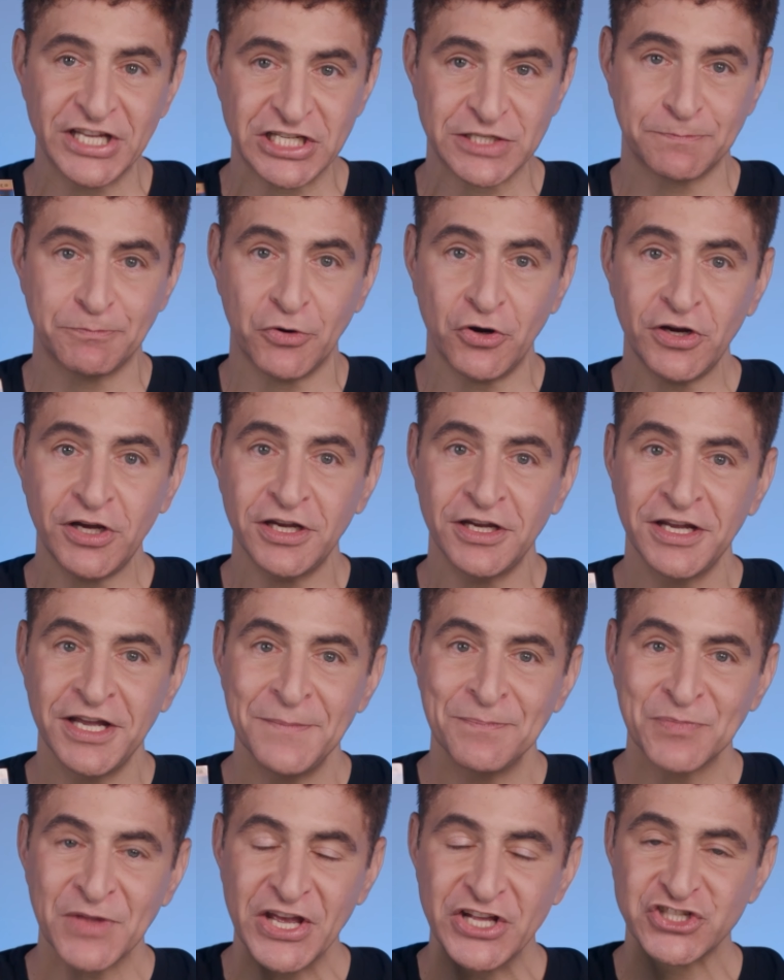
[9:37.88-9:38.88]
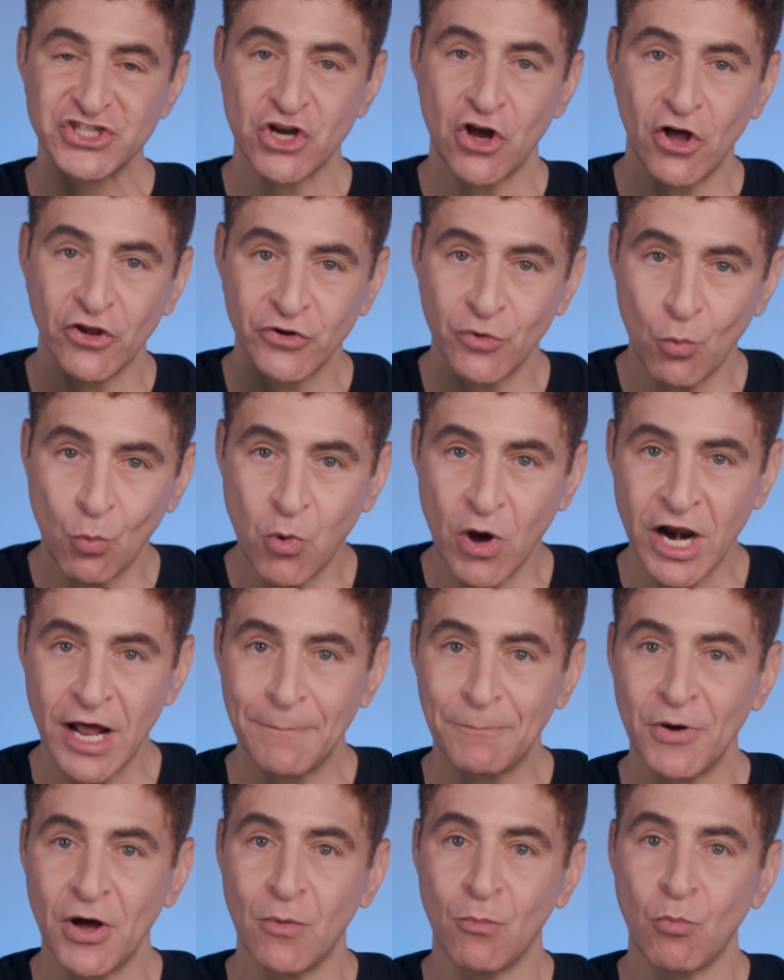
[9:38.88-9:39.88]
this book. It's called One
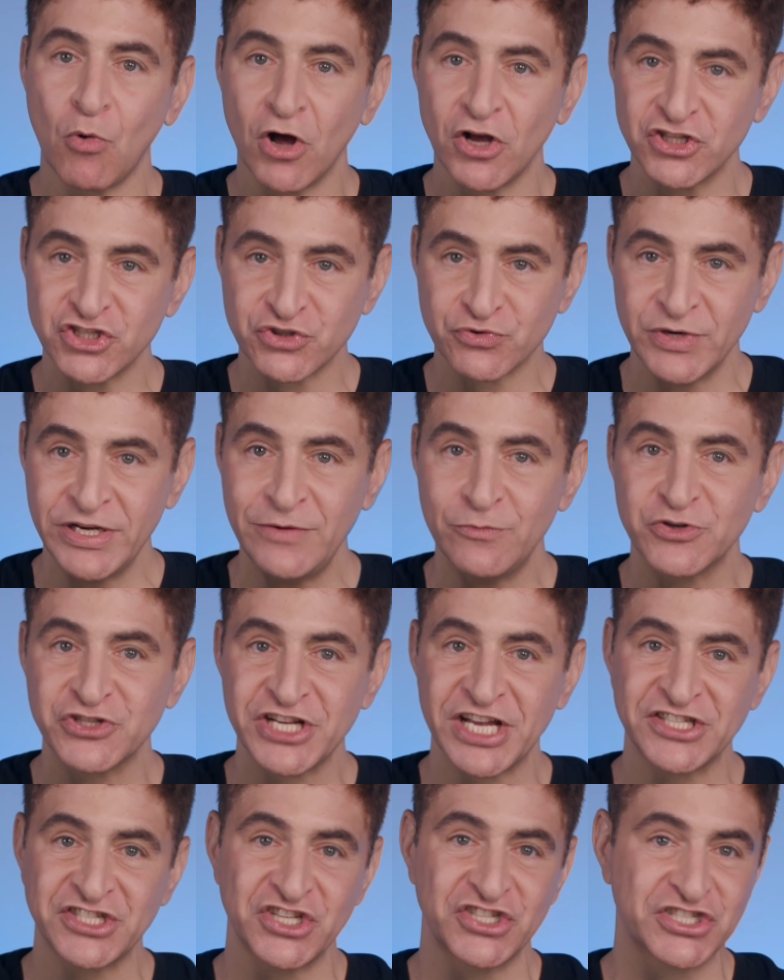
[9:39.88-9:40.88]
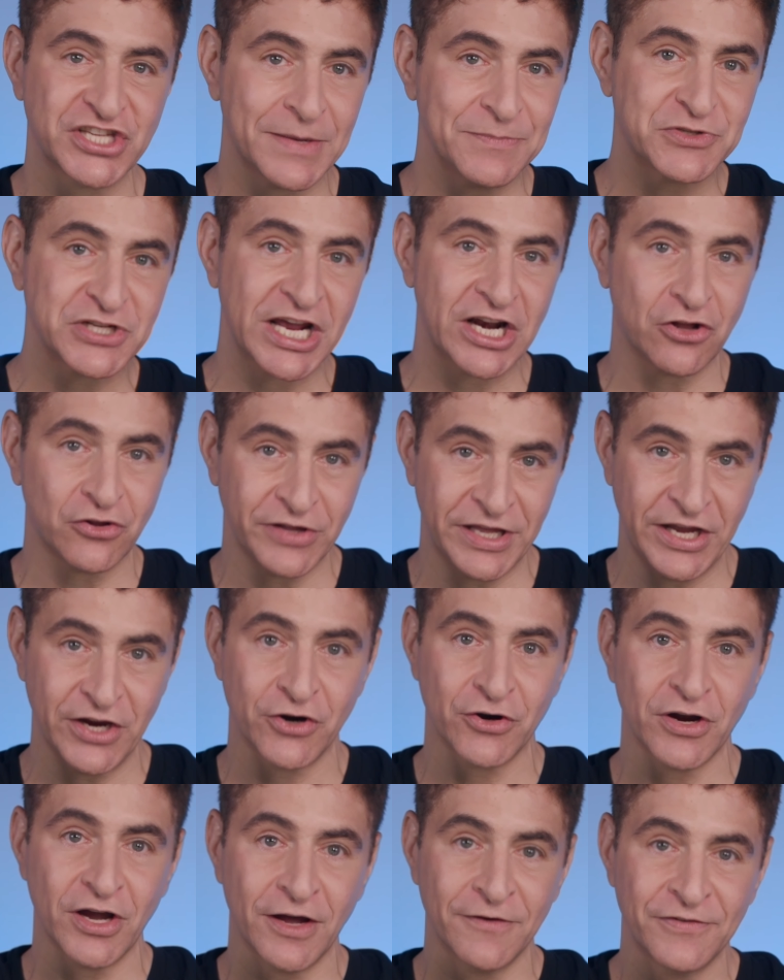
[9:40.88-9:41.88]
Up on Wall Street, which has a subtitle
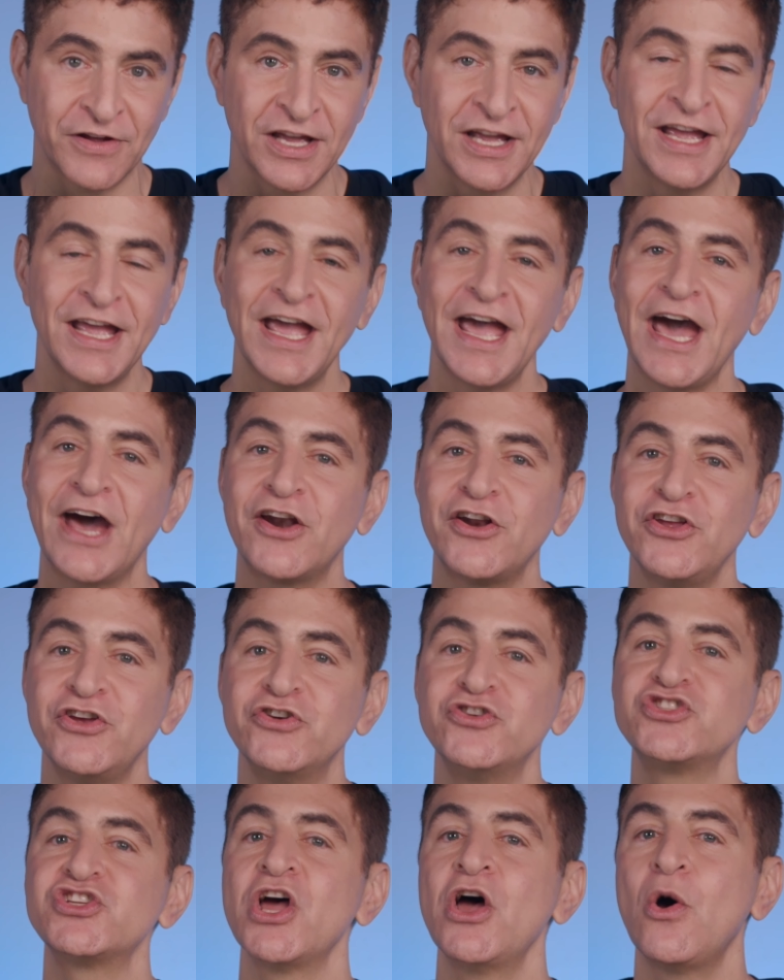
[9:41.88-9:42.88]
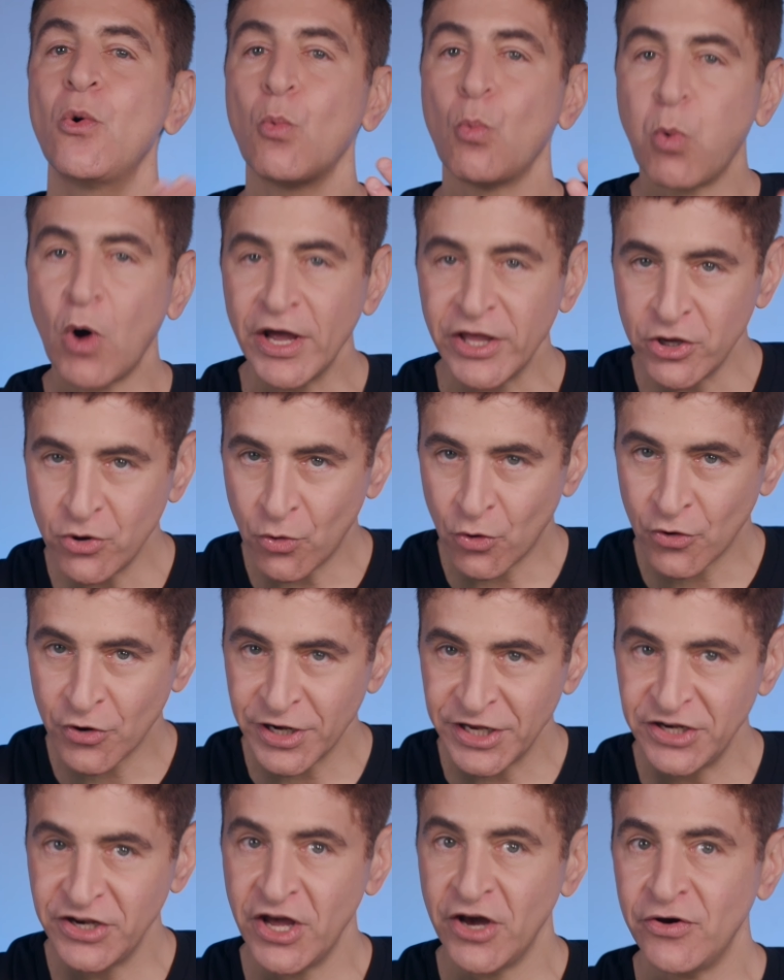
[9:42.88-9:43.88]
here of How to Use What You
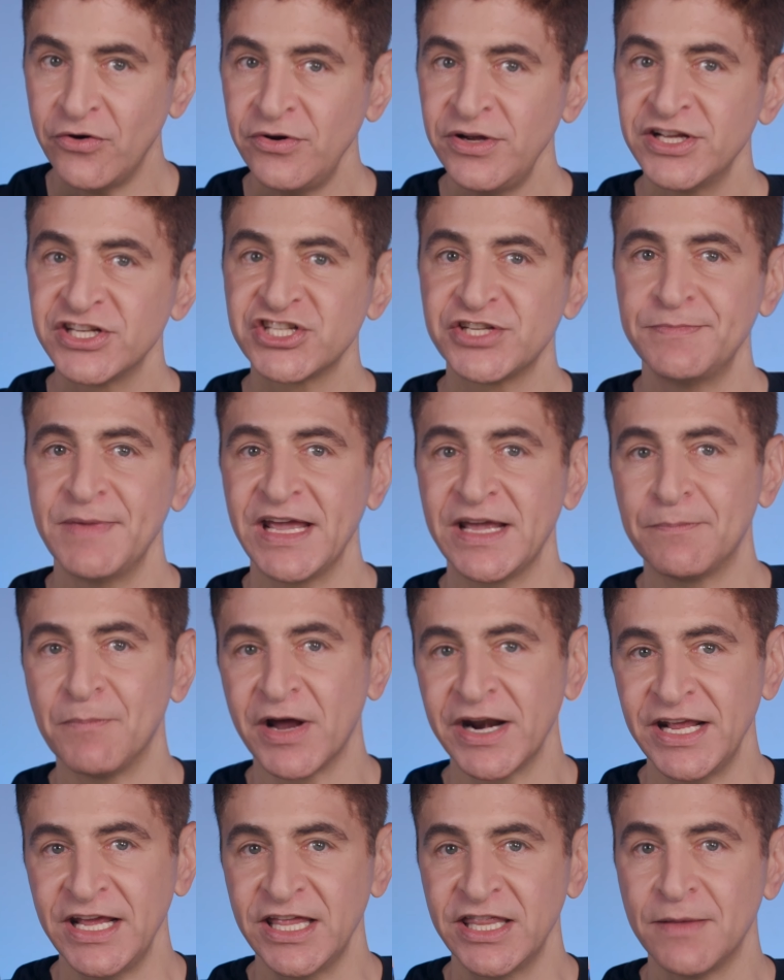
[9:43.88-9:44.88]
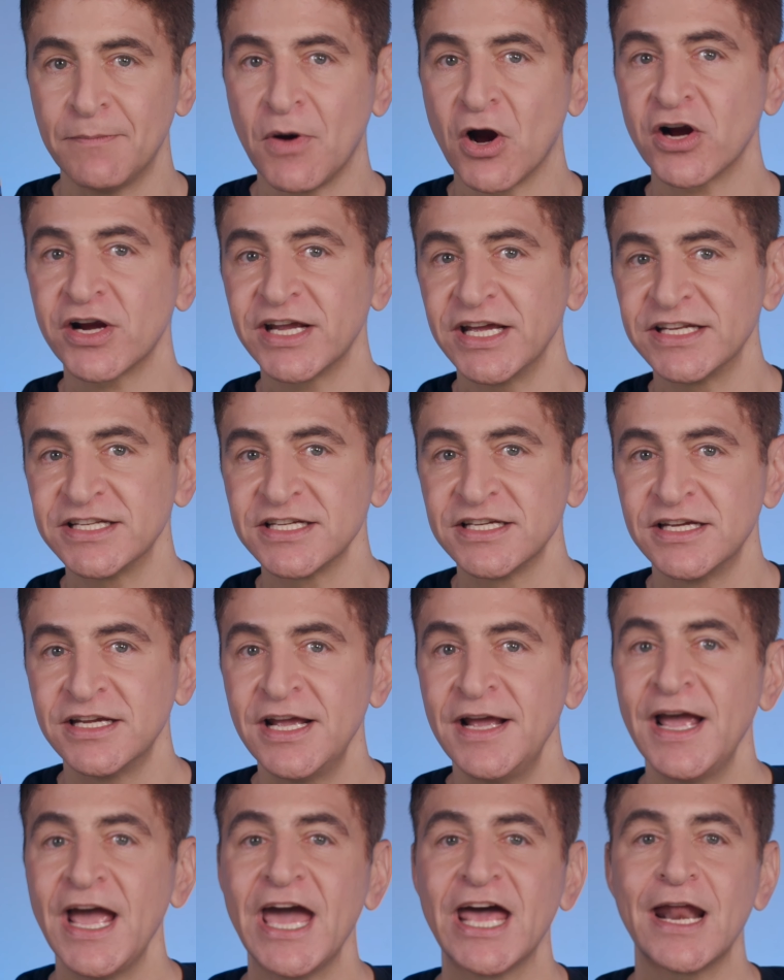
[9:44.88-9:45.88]
Already Know to Make Money in the Market.
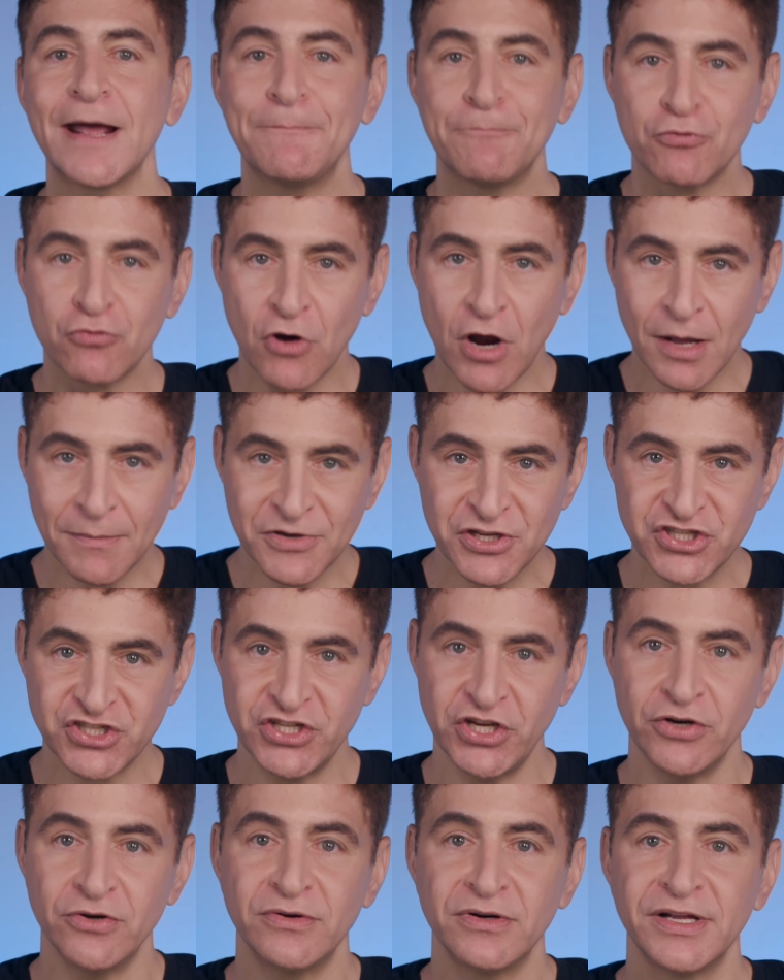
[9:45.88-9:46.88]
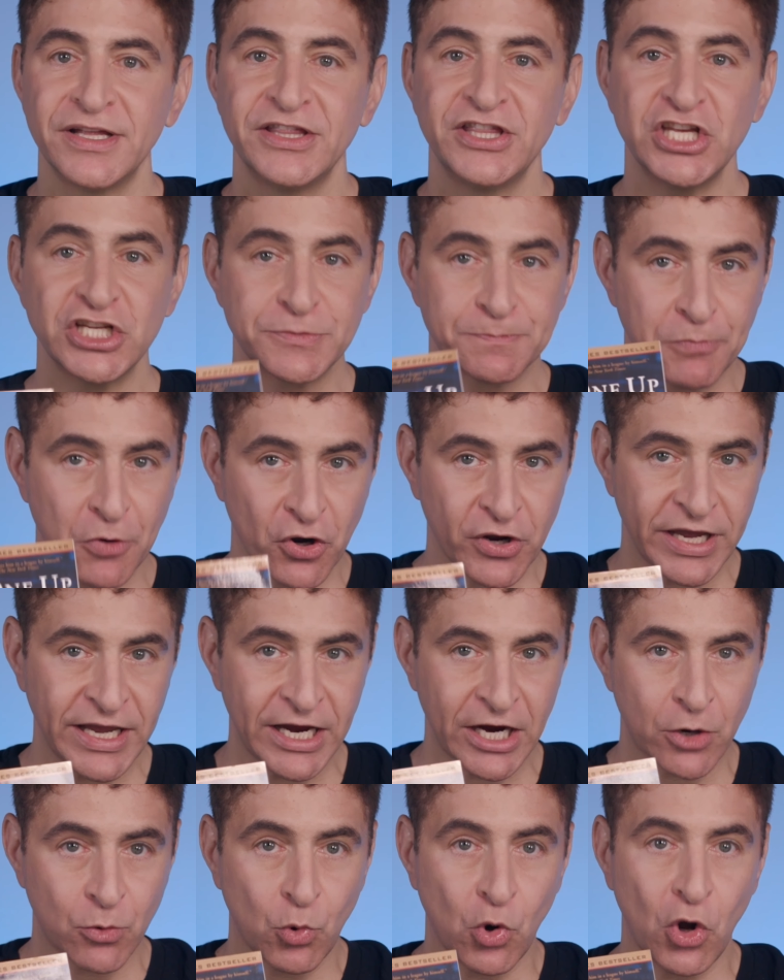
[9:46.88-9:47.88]
And I promise you, this book
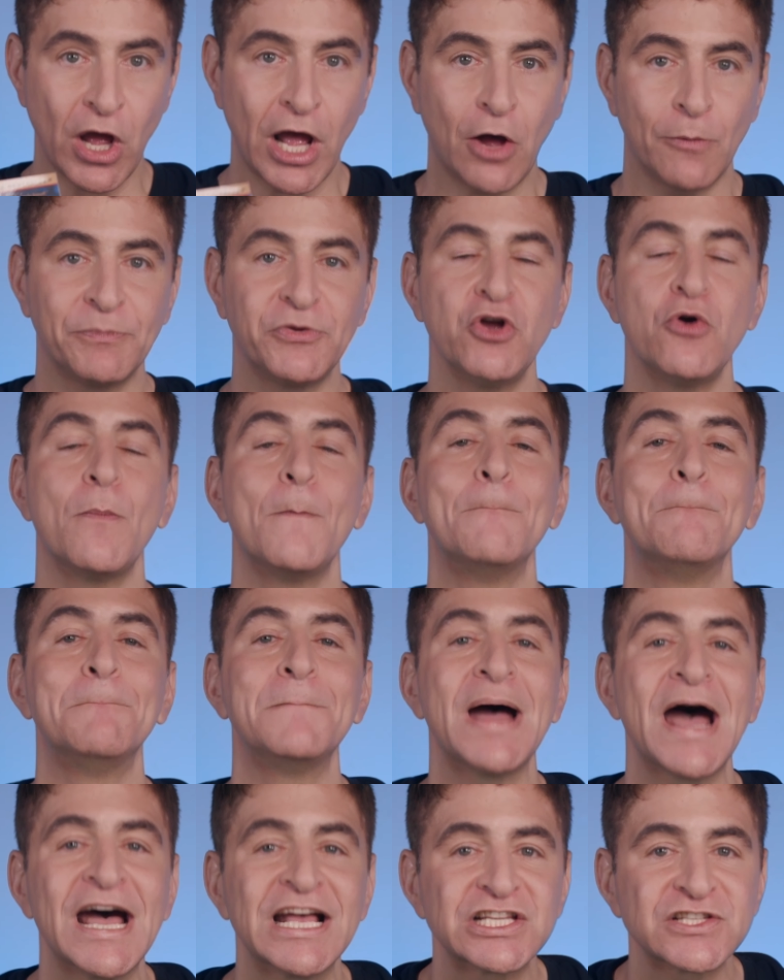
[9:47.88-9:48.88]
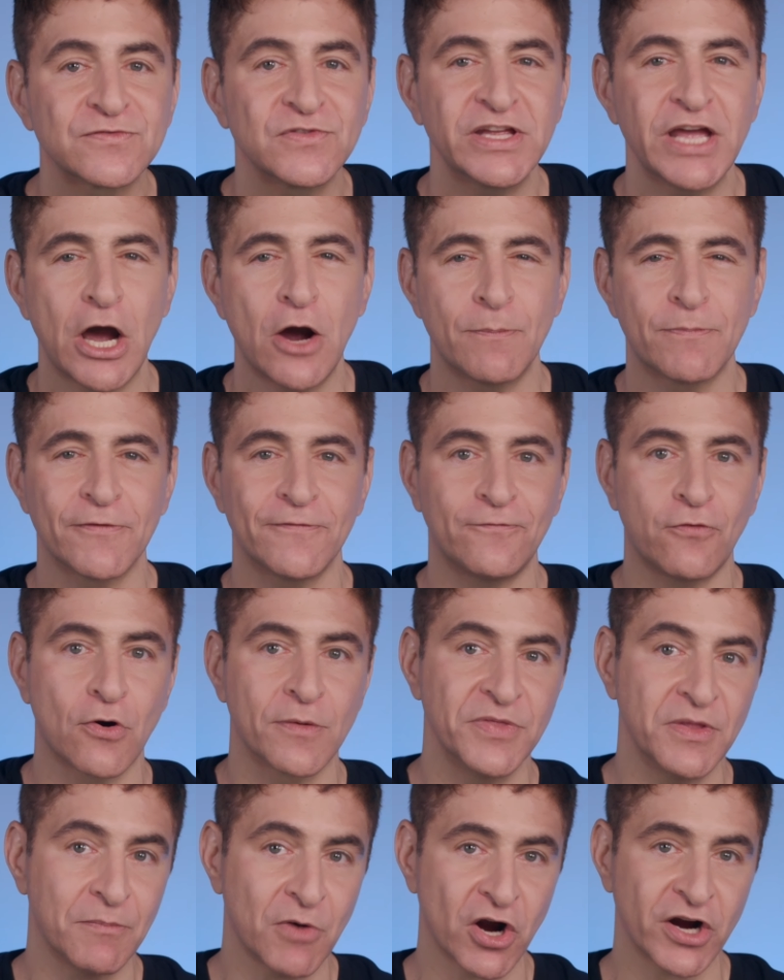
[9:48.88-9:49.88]
here will help you massively
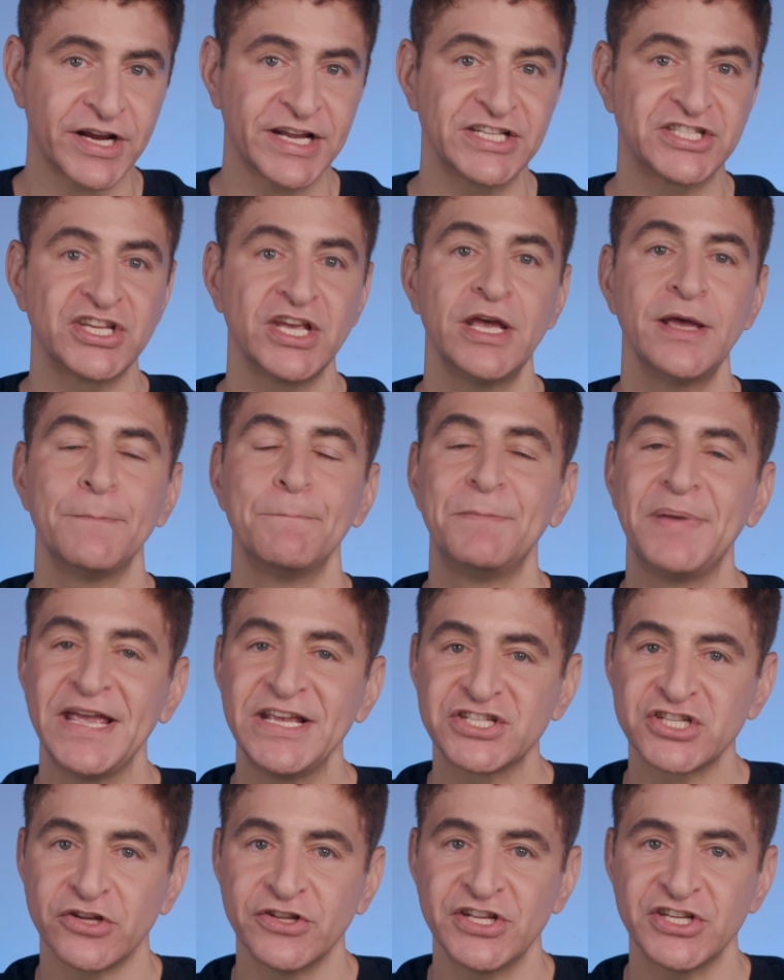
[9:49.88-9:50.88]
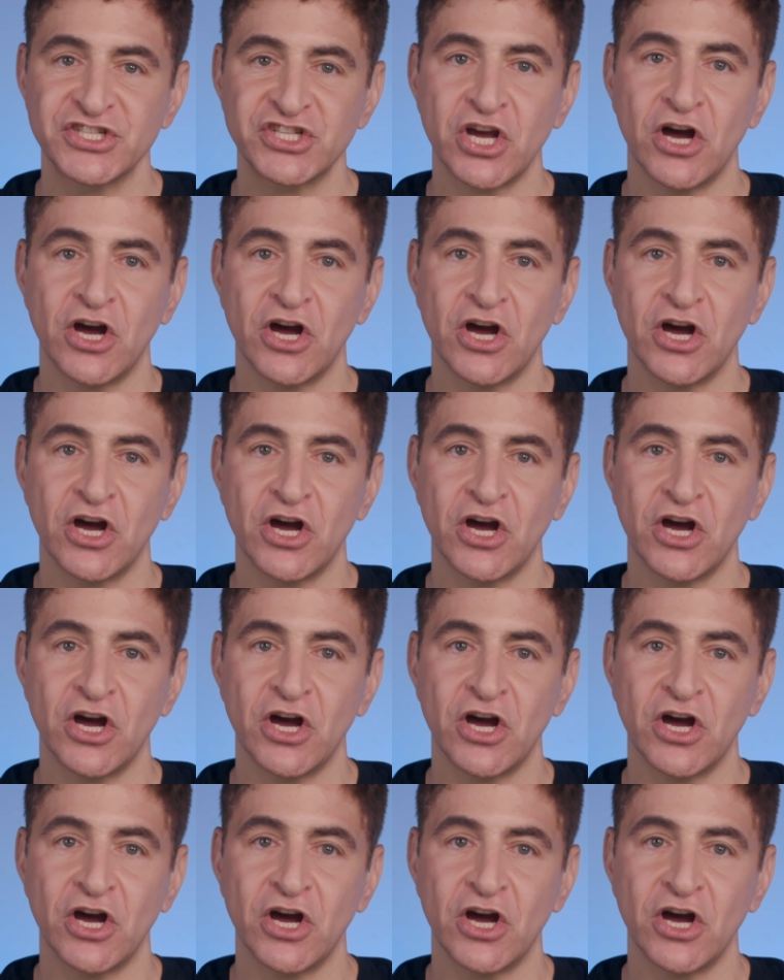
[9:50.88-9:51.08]
outperform the markets based on this